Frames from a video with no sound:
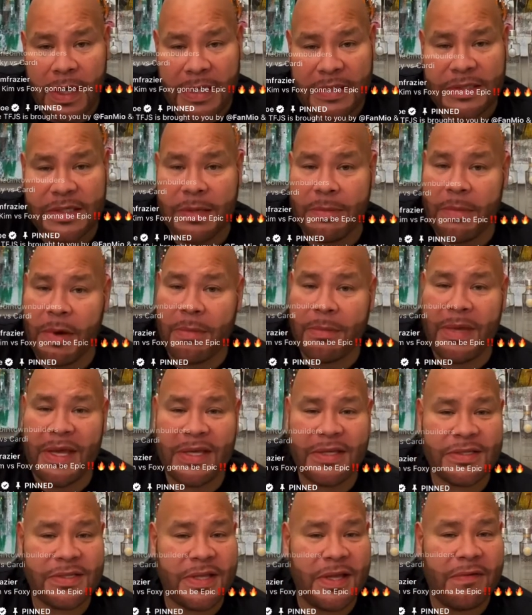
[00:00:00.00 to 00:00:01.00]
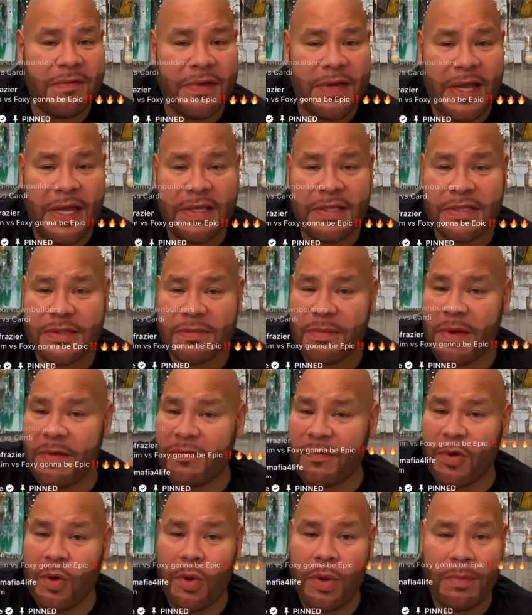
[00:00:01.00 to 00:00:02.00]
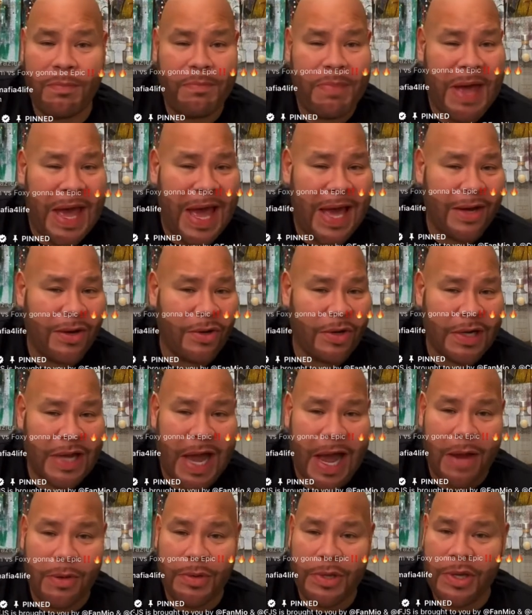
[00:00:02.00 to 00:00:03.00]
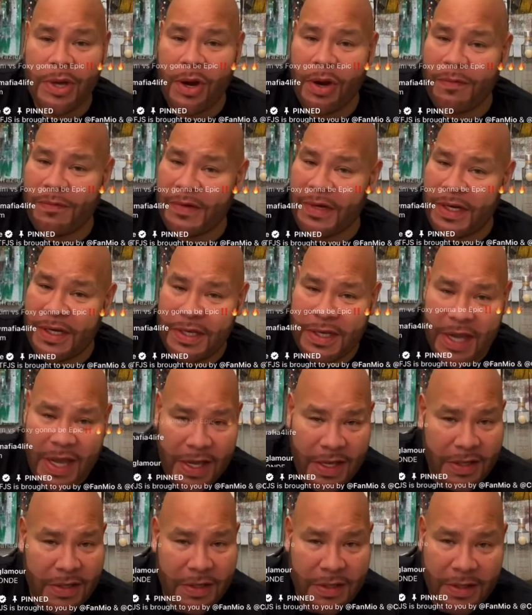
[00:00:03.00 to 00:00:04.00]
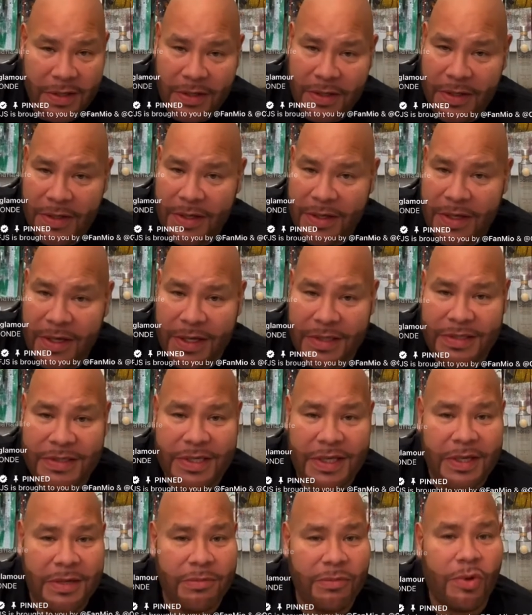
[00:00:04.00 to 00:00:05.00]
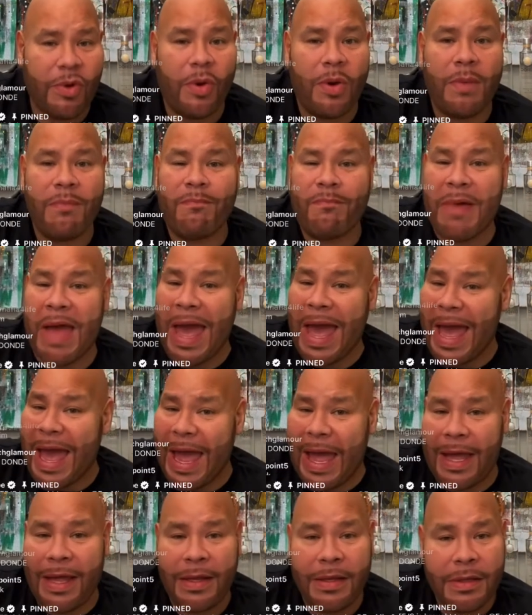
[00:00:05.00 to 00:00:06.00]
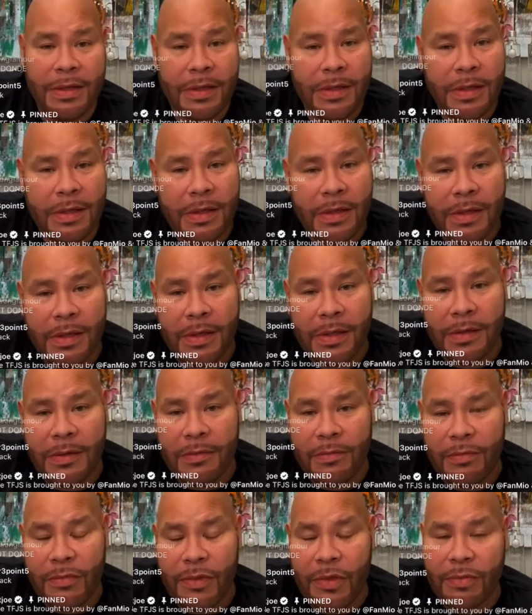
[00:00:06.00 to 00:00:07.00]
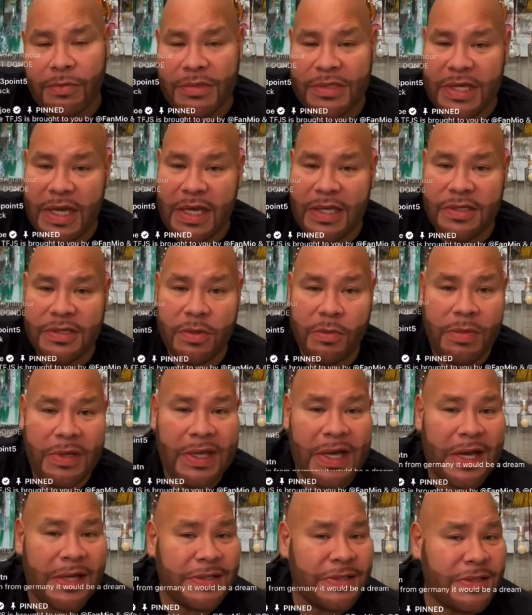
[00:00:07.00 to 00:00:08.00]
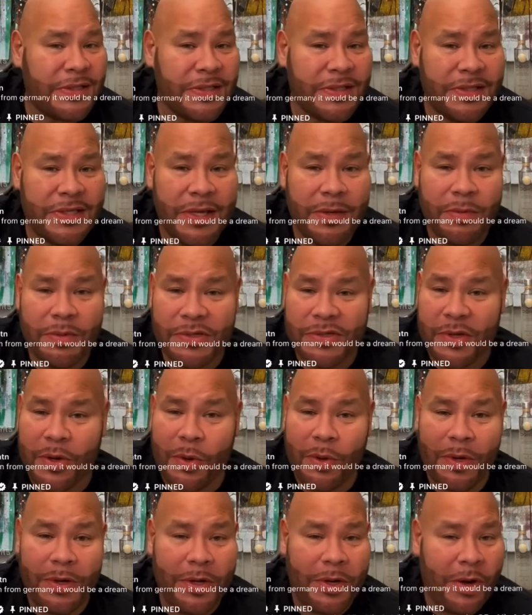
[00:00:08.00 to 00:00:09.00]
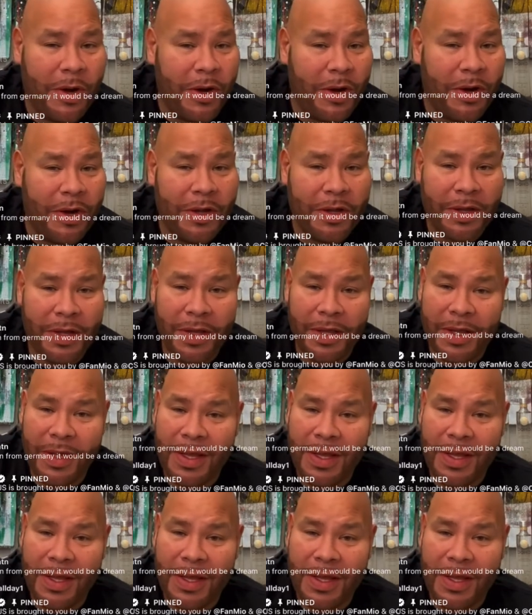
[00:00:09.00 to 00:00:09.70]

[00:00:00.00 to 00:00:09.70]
I see my man Stephen A. Smith going bad on Kyrie Irving today. I seen him going bad. You know what I'm saying? So we got to see what's going on.